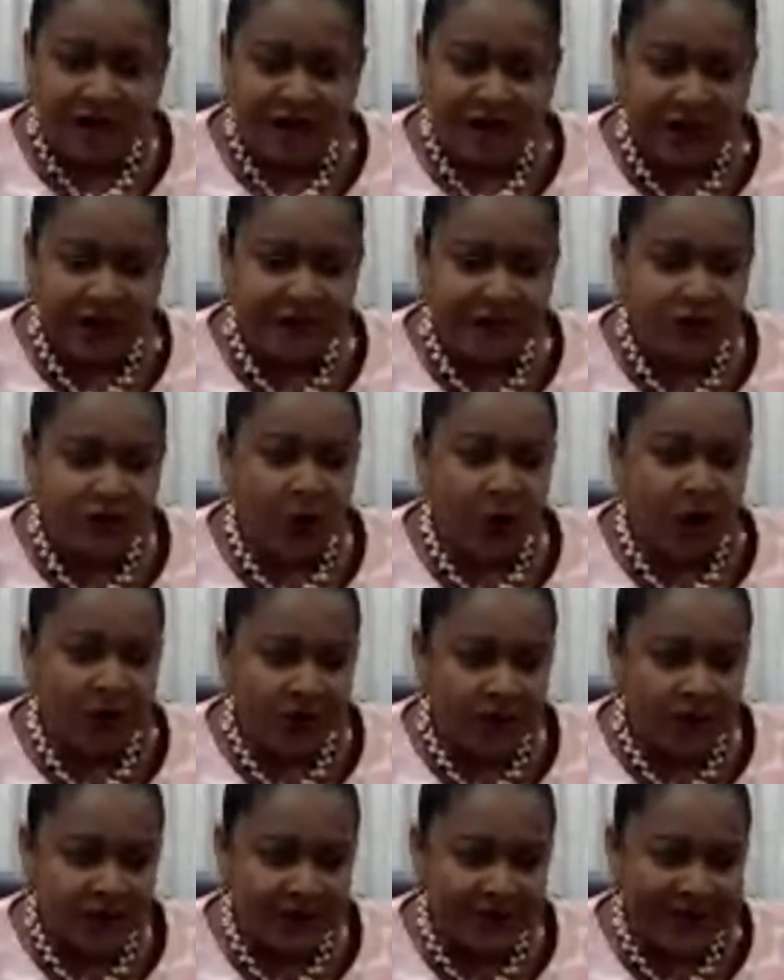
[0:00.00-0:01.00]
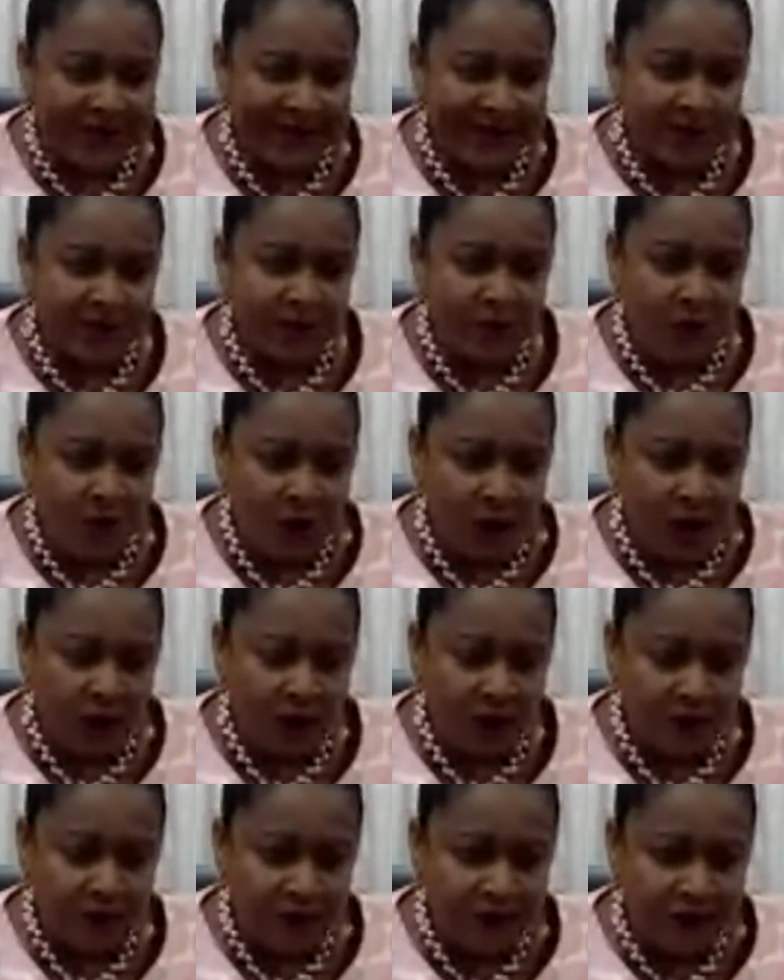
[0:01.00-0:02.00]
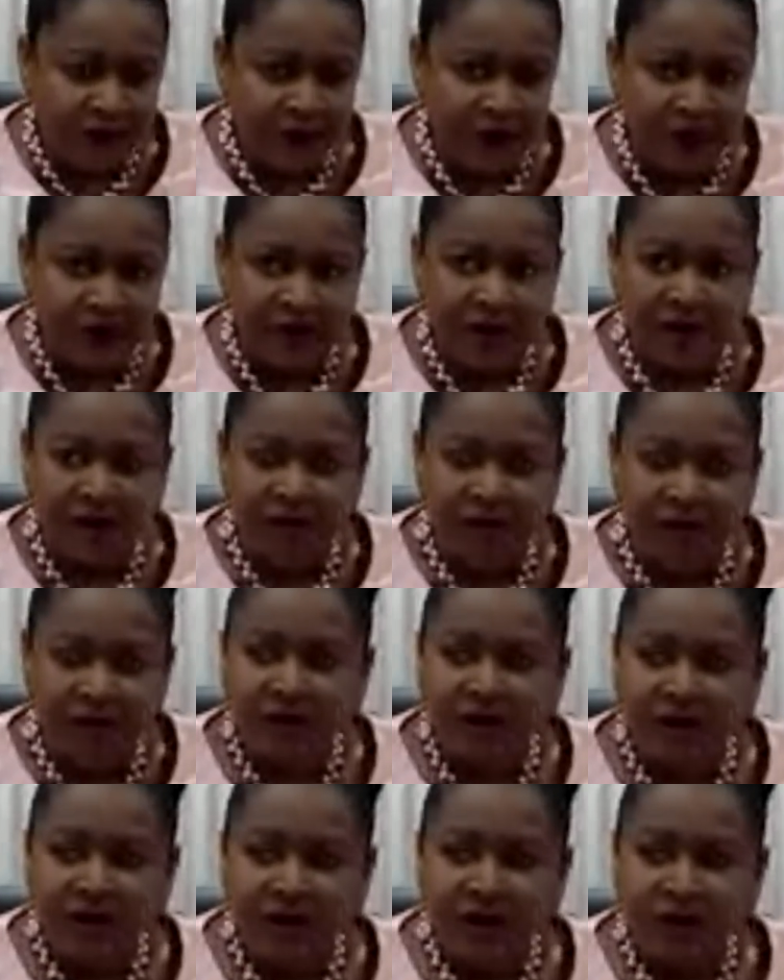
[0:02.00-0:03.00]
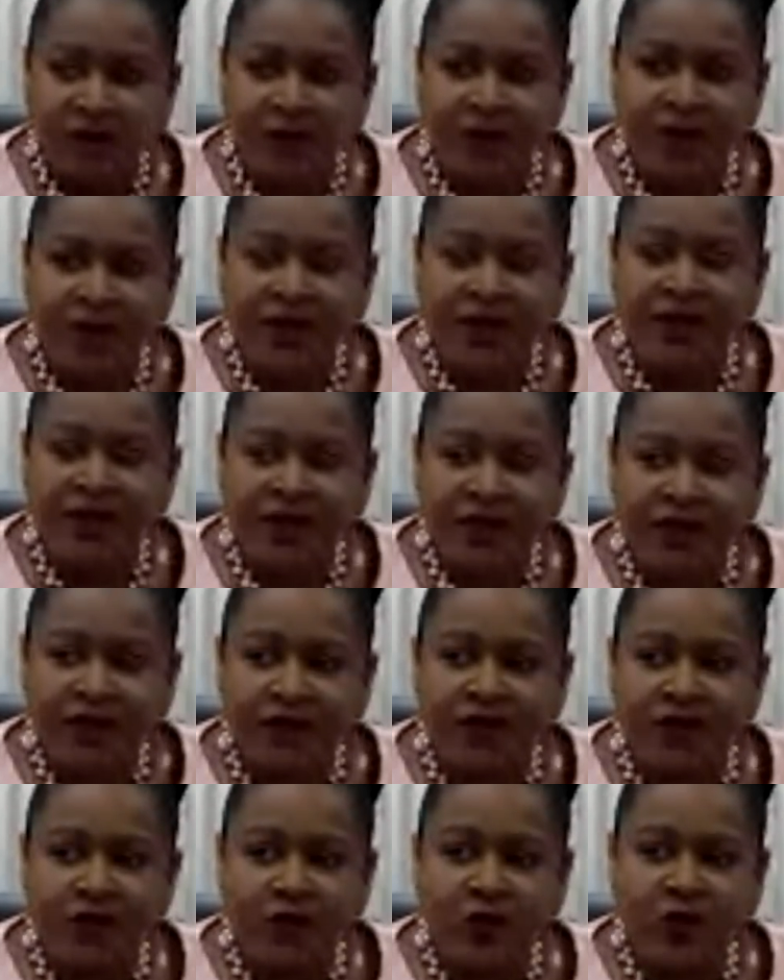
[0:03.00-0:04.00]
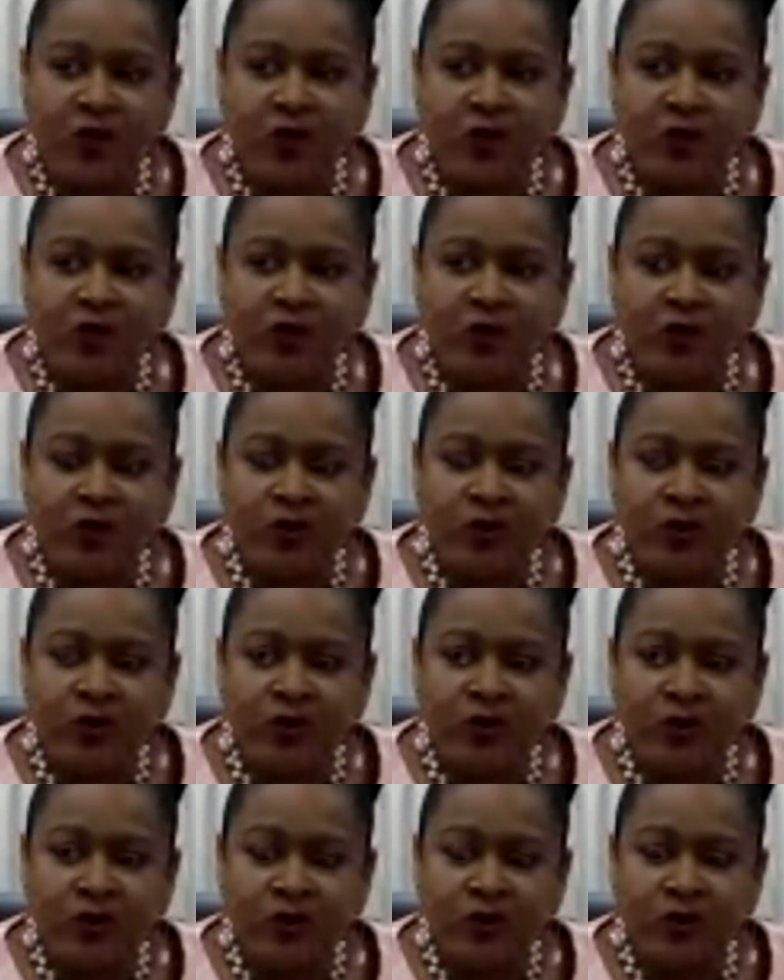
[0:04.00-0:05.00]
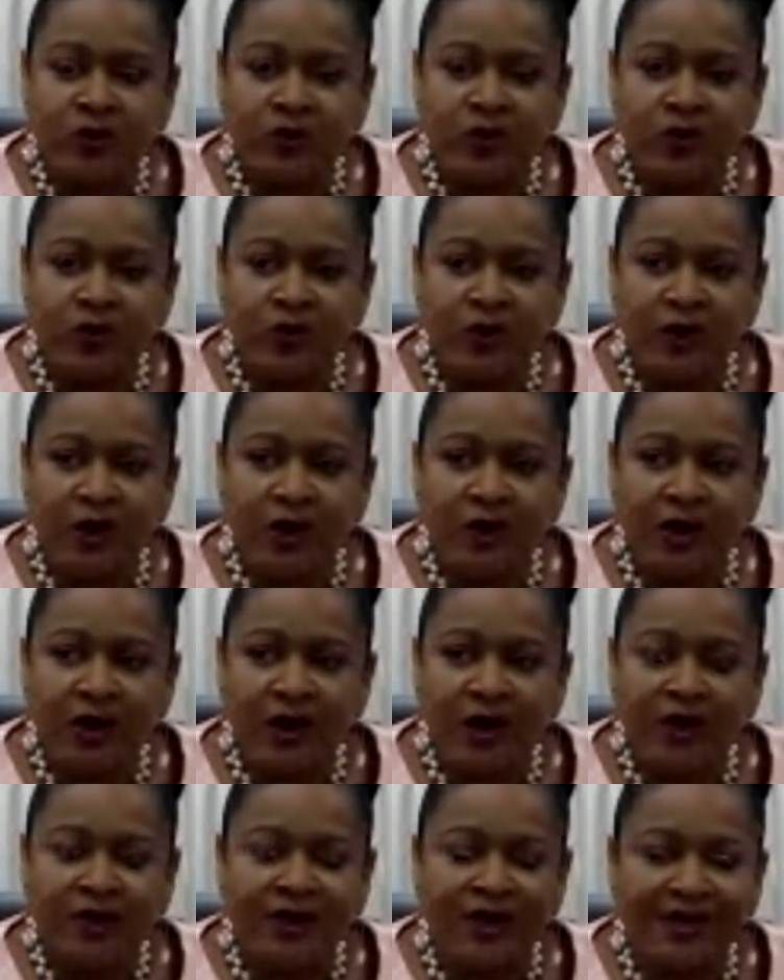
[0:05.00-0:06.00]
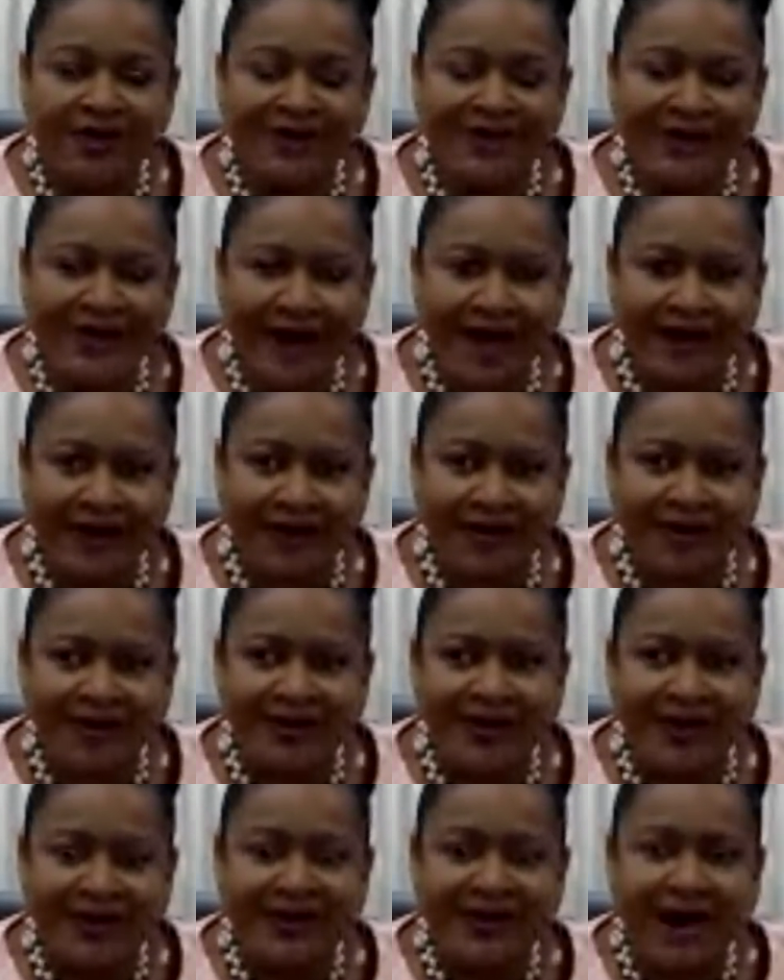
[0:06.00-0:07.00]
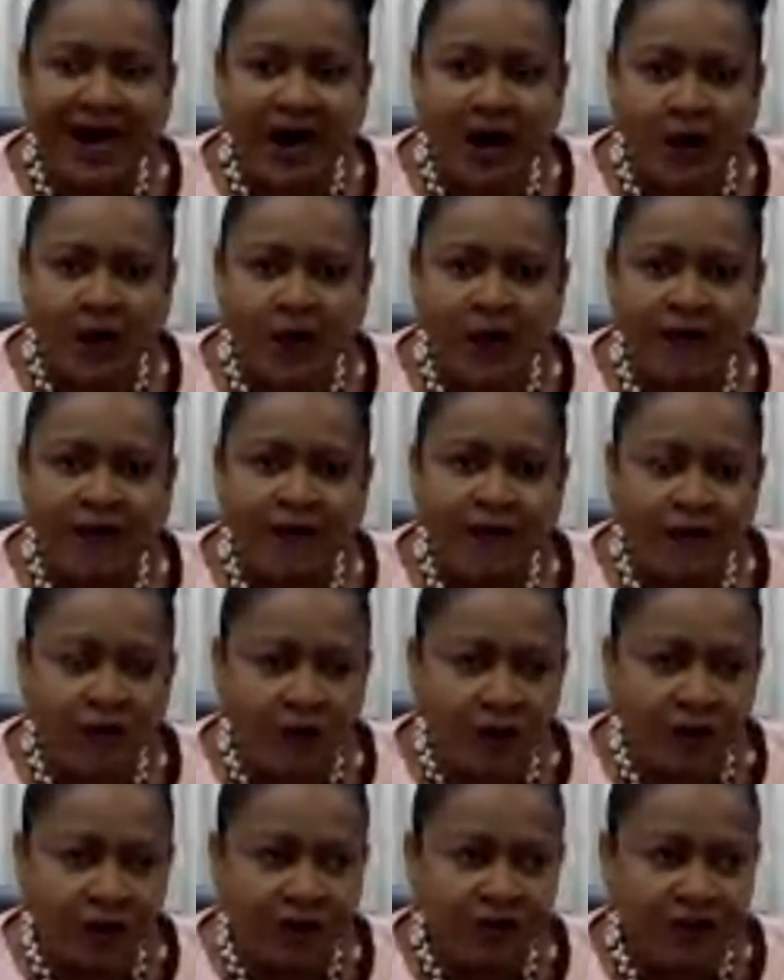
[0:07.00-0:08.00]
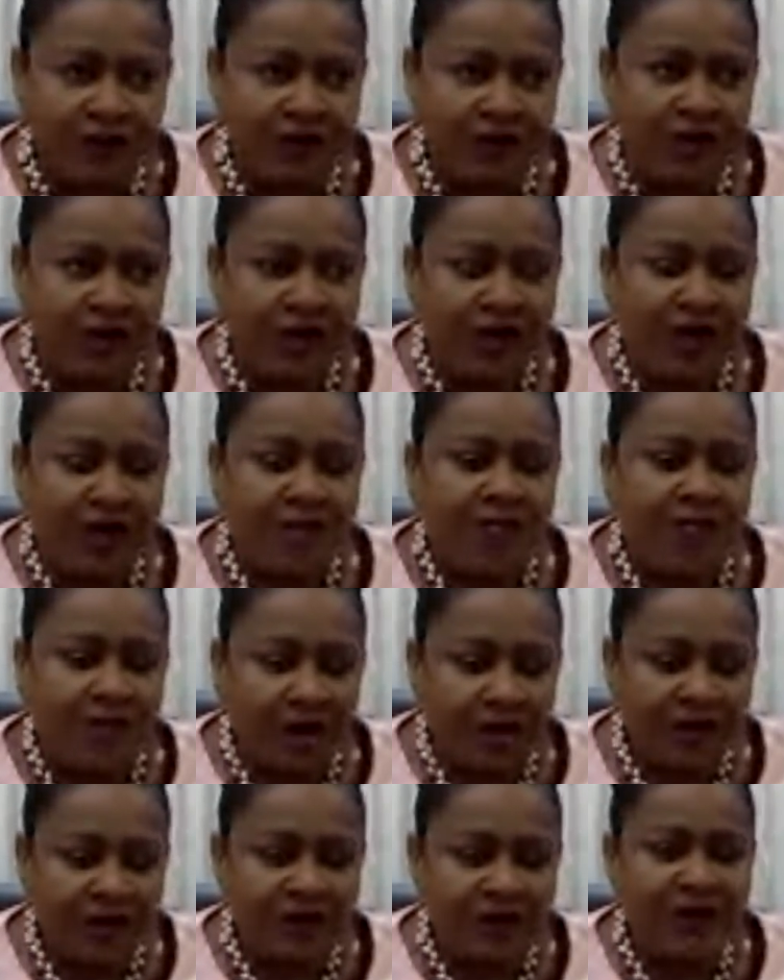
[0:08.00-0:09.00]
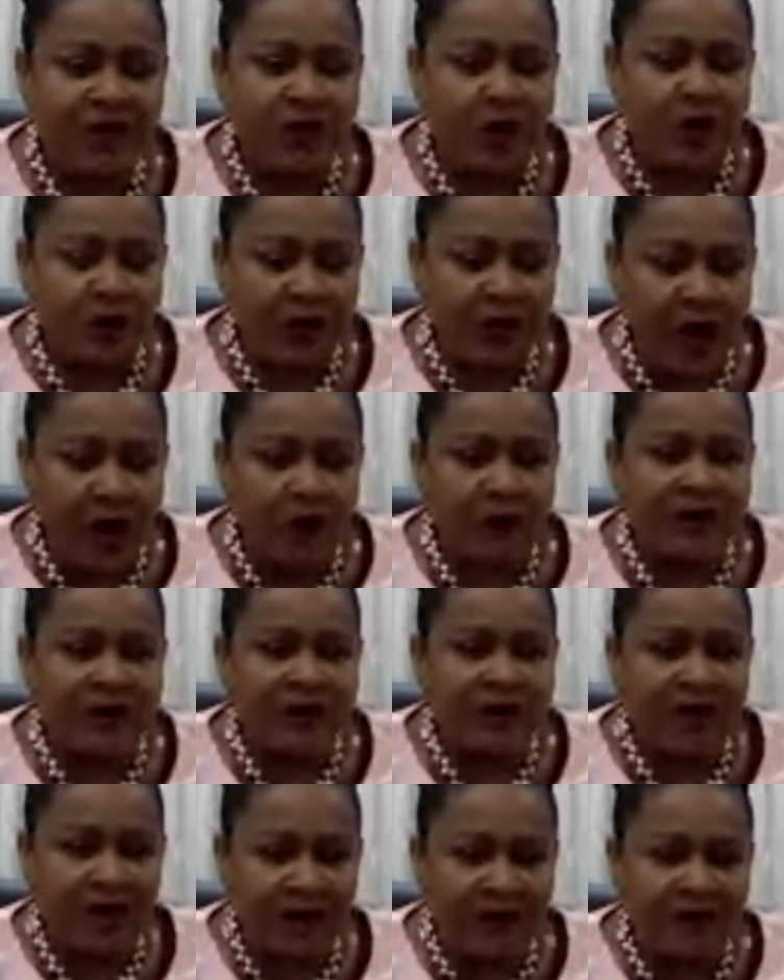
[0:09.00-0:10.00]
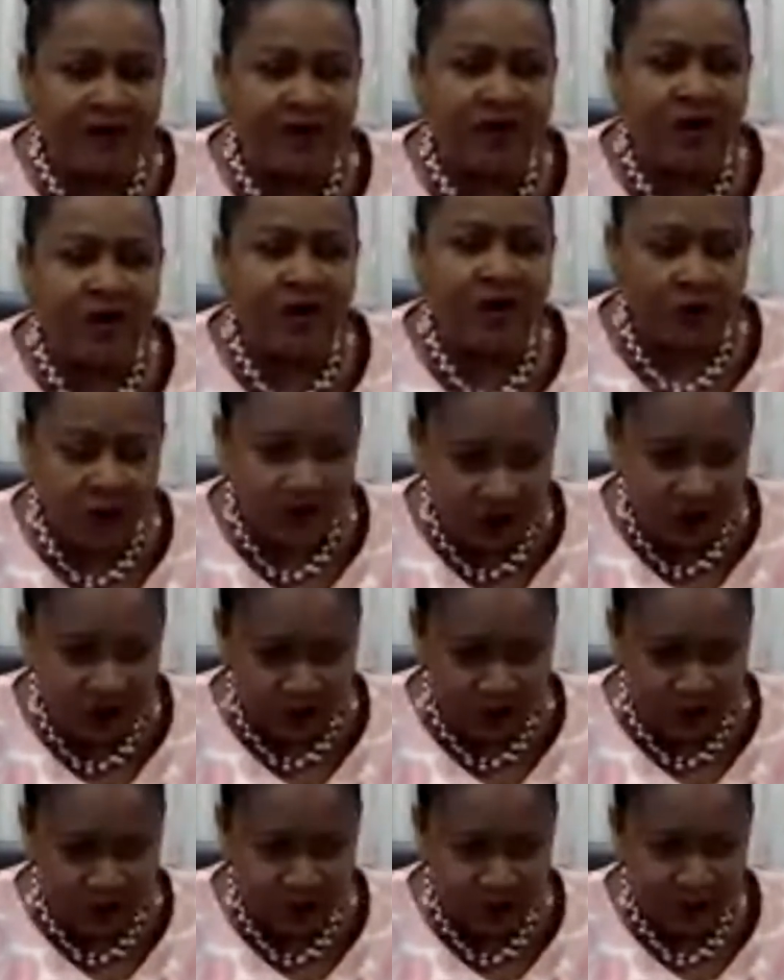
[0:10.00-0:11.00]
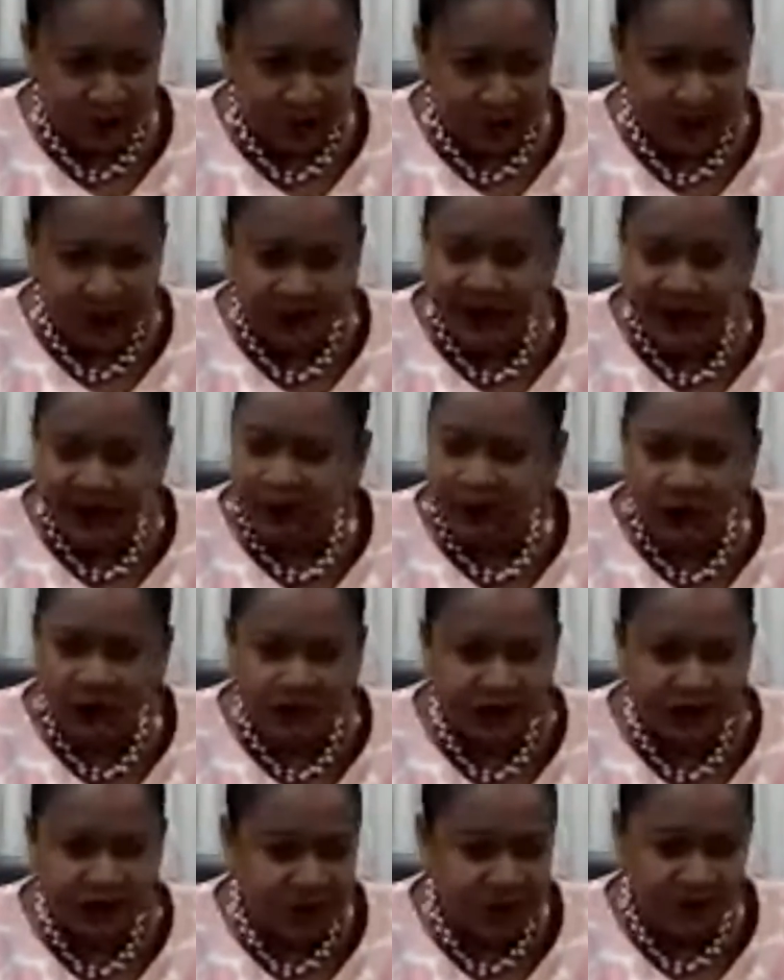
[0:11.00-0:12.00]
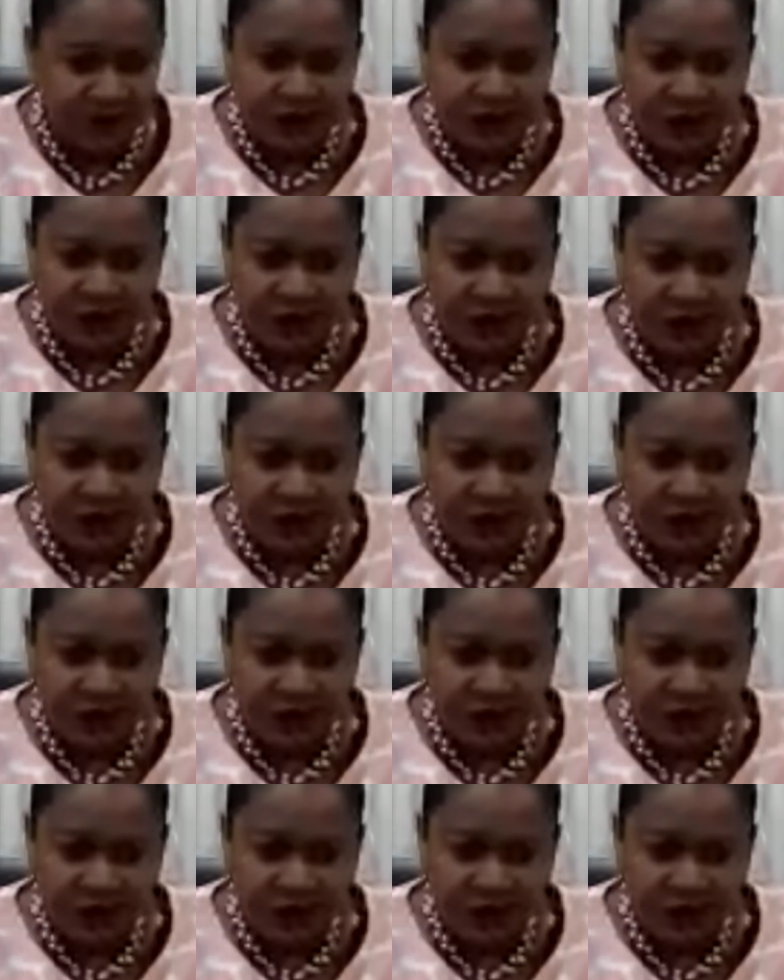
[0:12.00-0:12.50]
for them to understand more our region. We need to, to, to, to understand that our focus must be on ourselves also. It cannot just be